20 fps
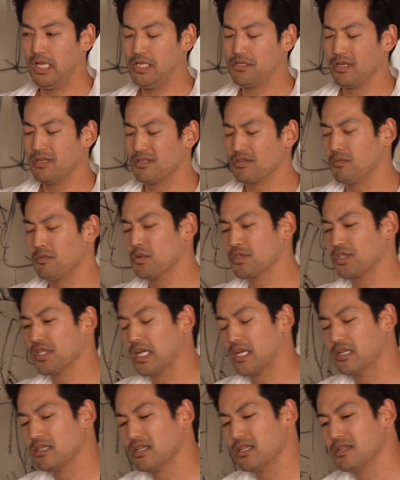It's almost like
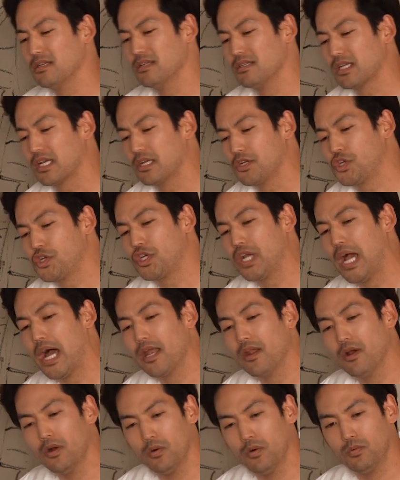it's like a
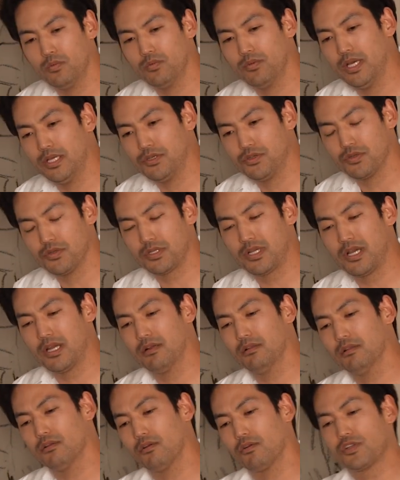shadow that just kind
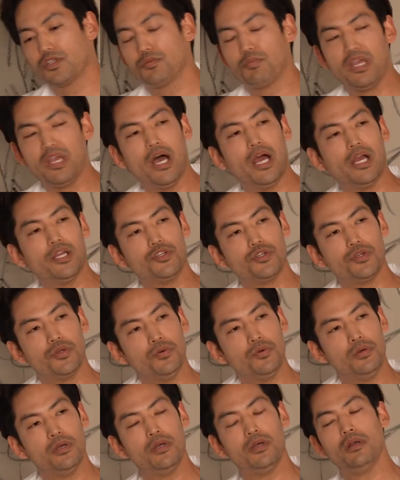of lurks behind you
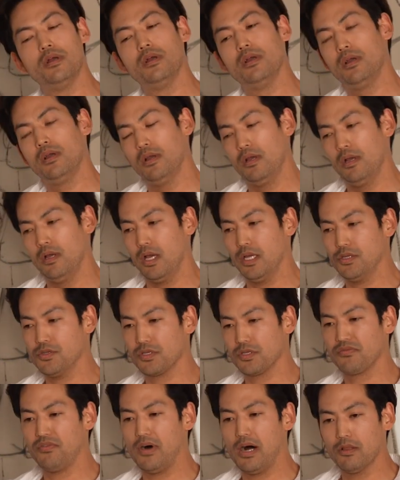and
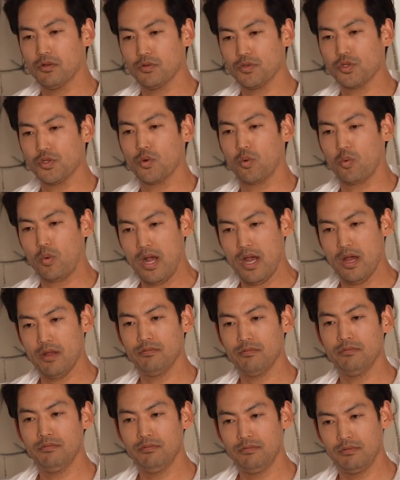just follows you
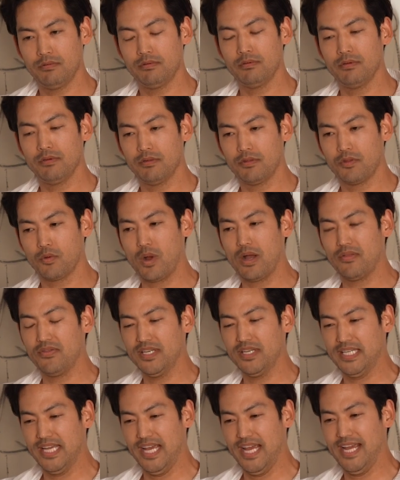around throughout the
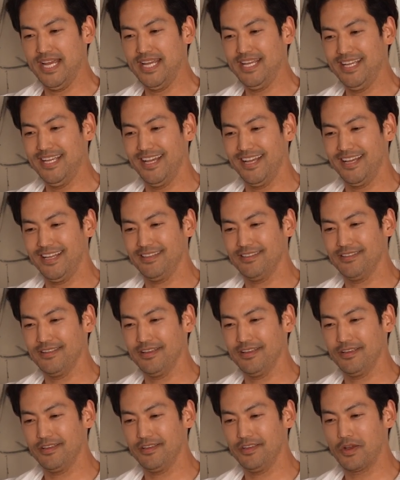day, and
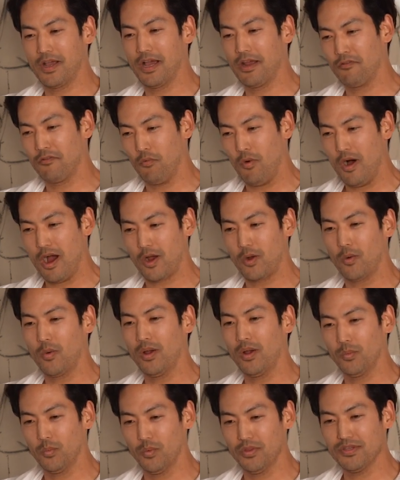you kind of walk
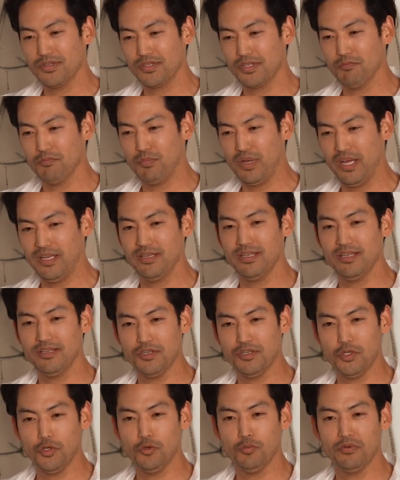around with this impending
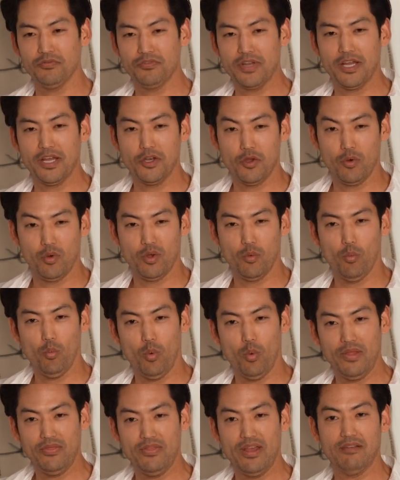doom of not knowing
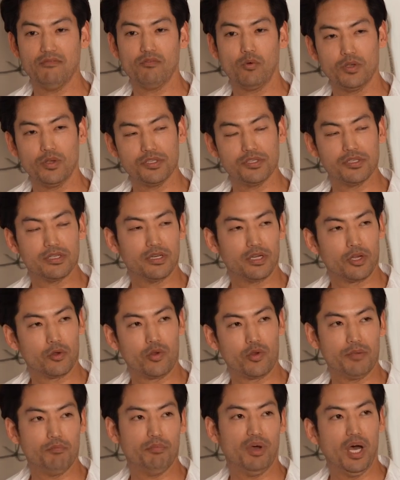when that voice is going to
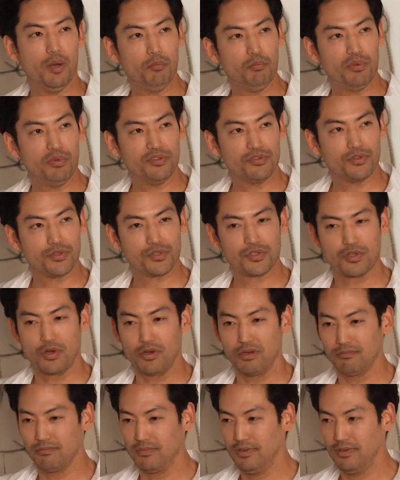creep up and just start